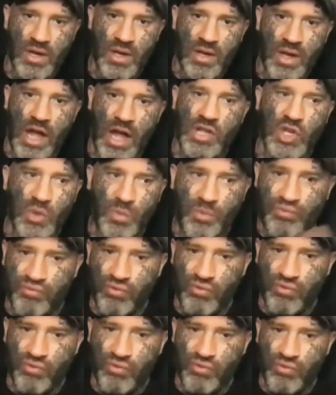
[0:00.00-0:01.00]
And you
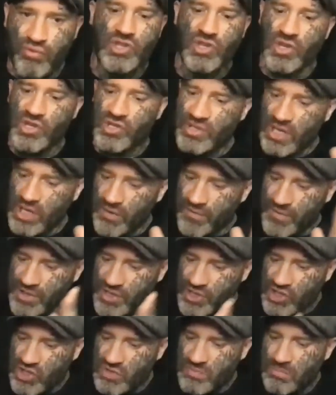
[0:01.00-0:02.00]
prove that to yourself in
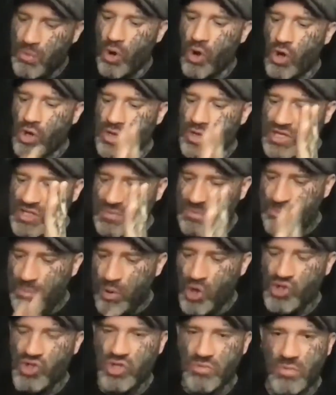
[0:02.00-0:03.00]
the smallest
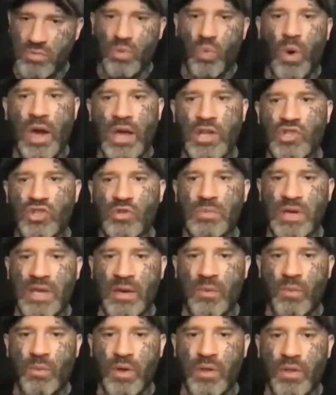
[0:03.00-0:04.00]
possible way to
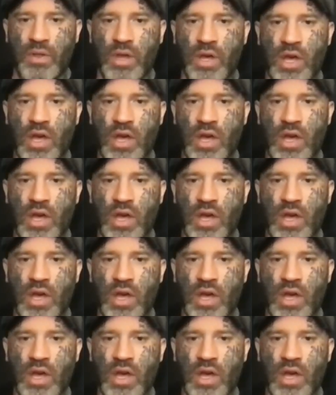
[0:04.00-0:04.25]
begin with.